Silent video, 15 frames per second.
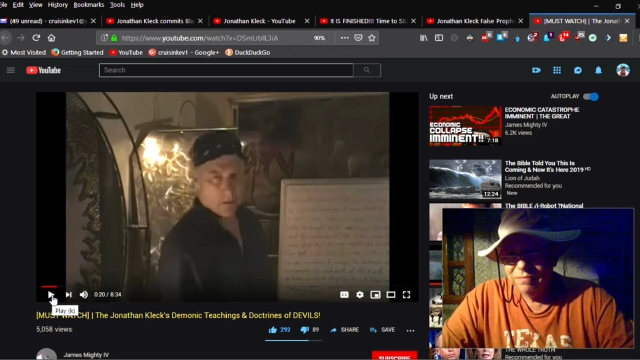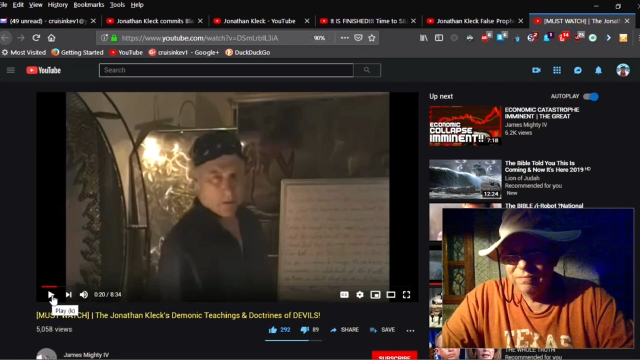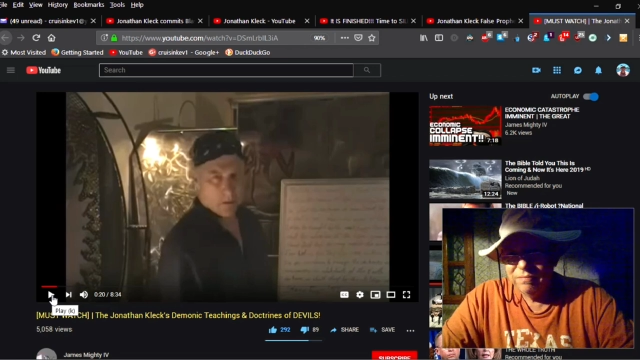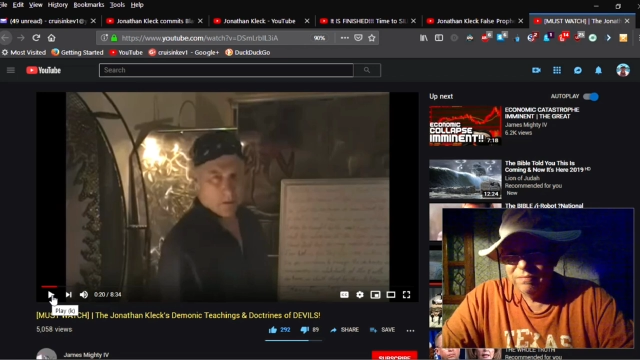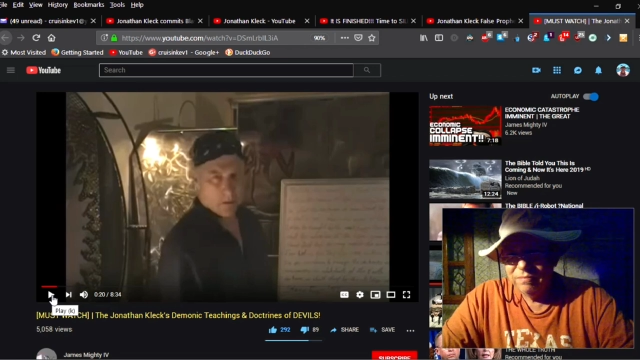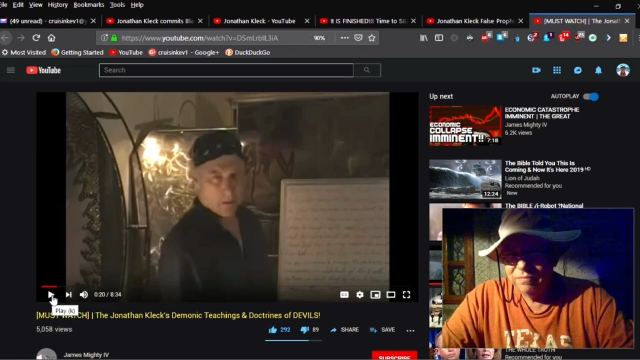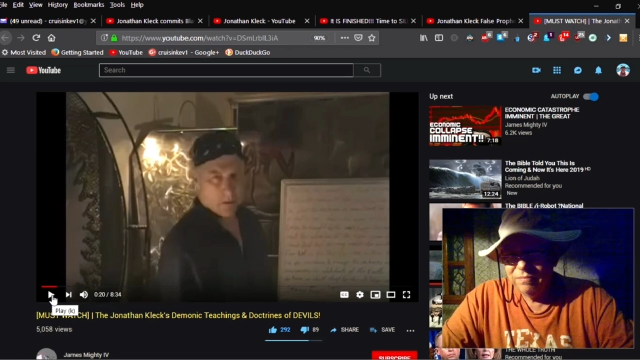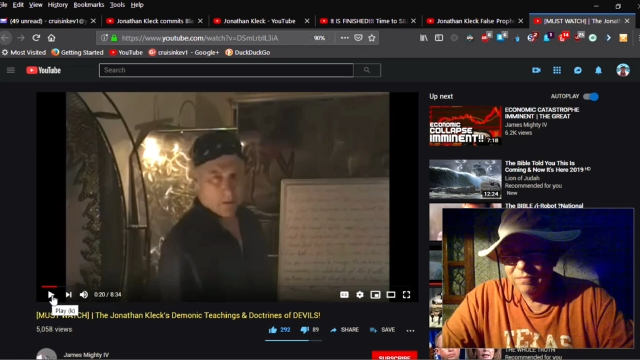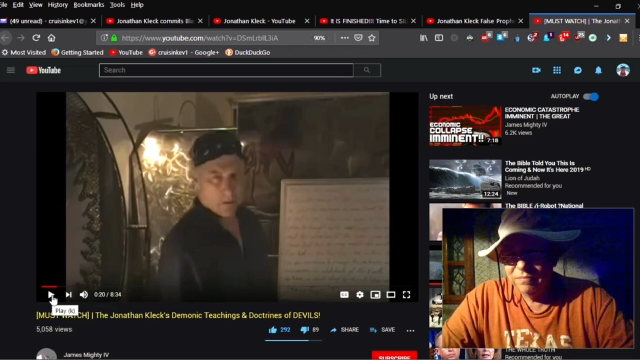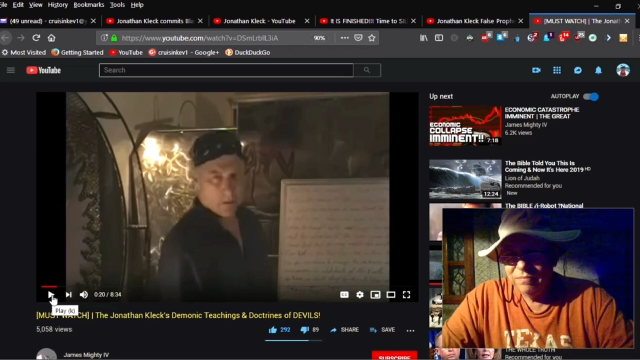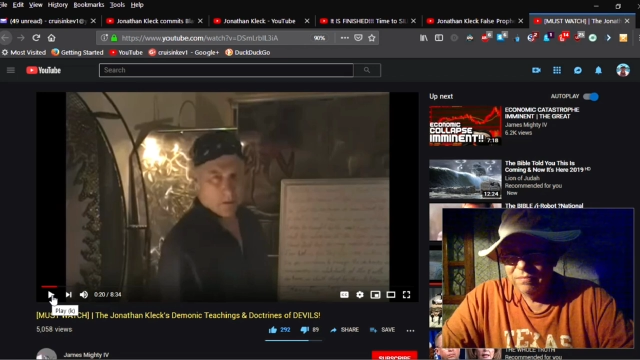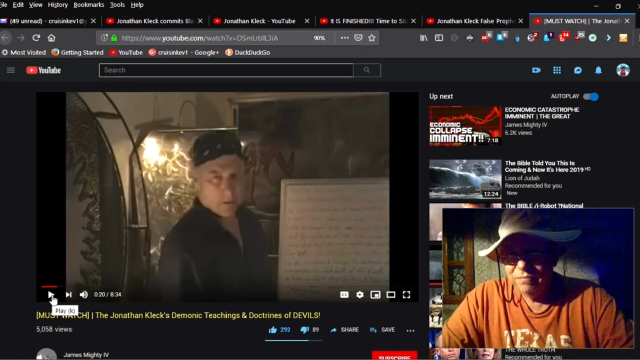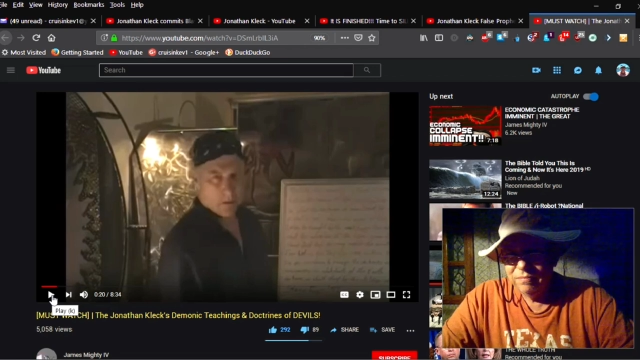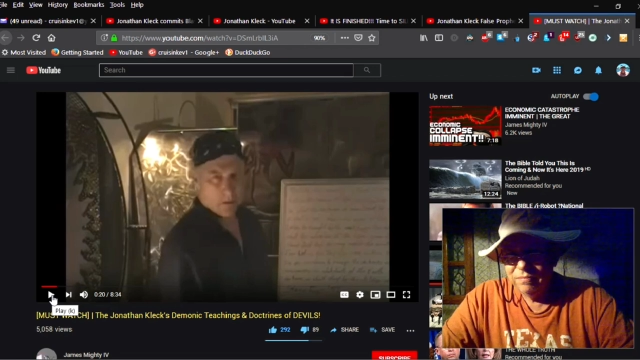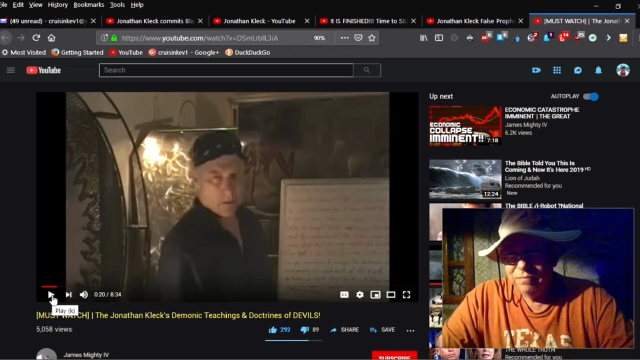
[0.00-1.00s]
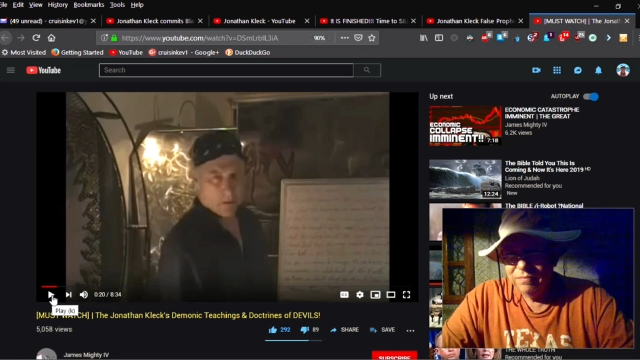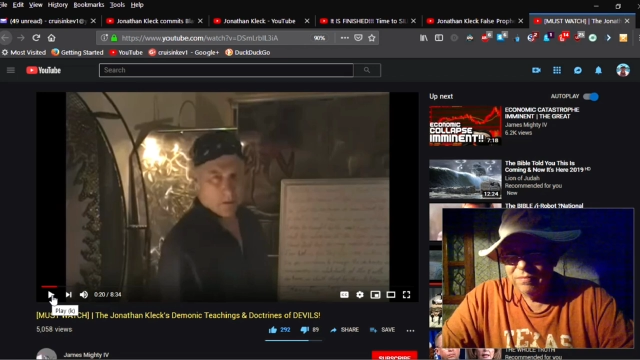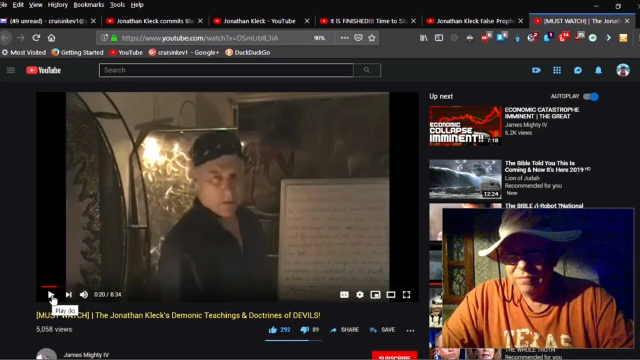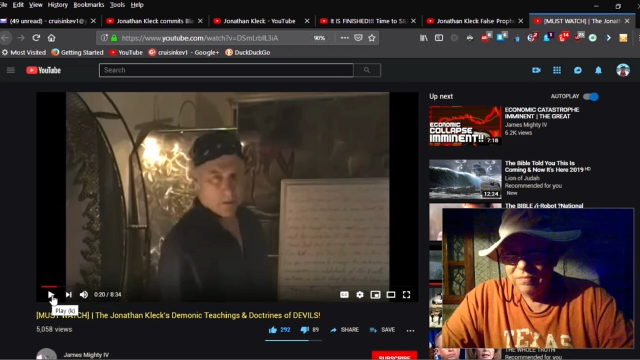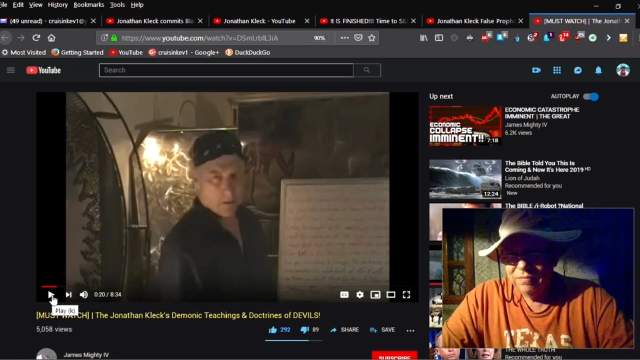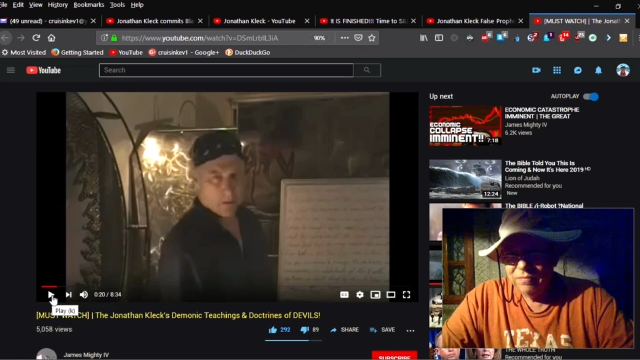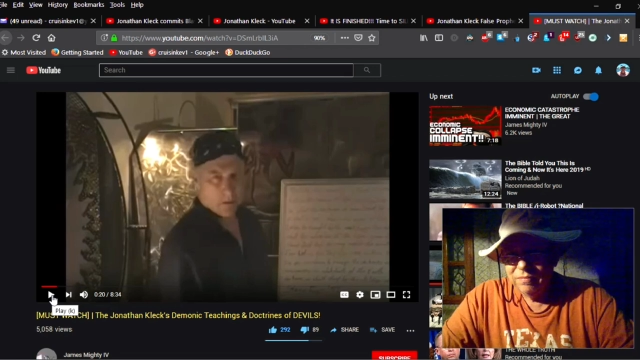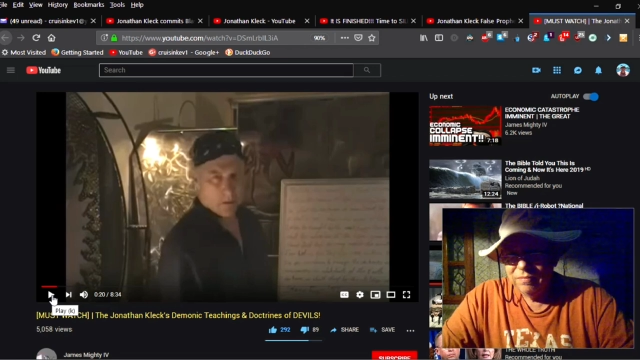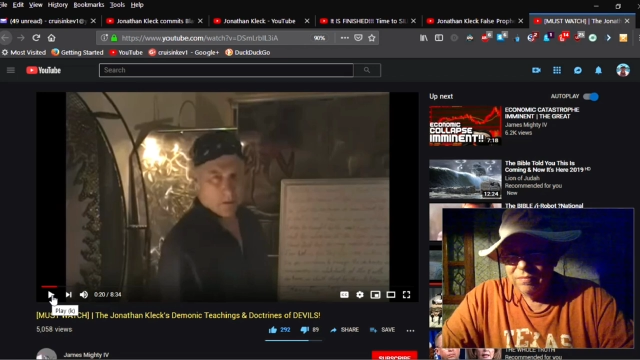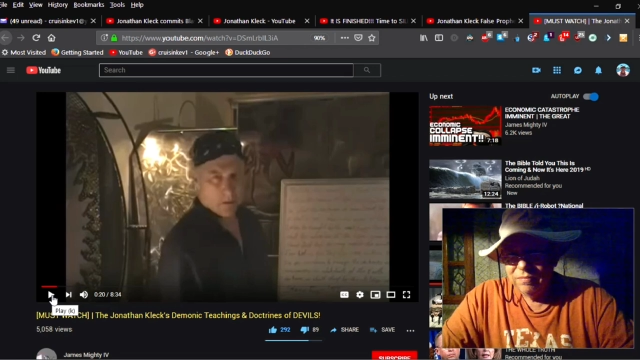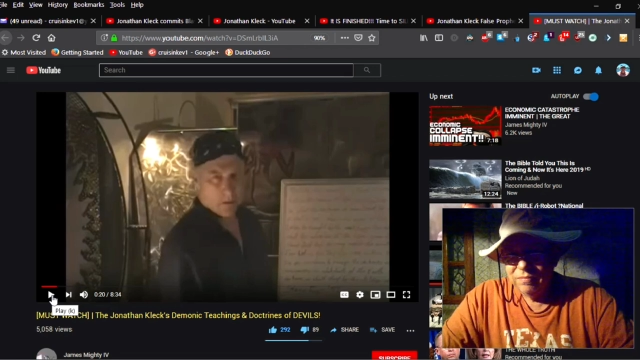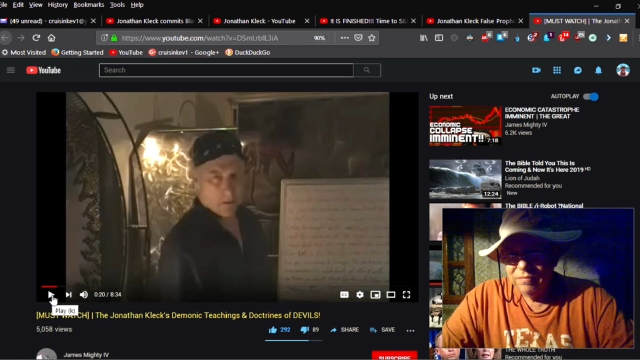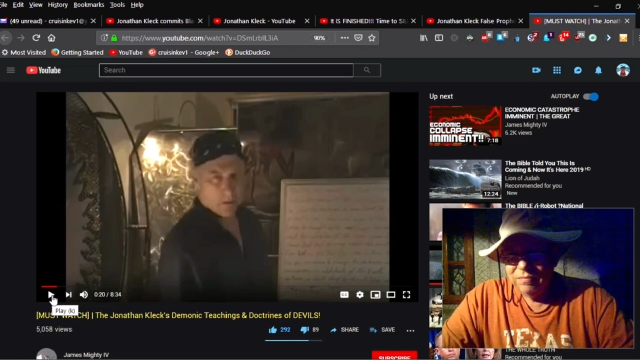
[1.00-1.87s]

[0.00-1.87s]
(silence)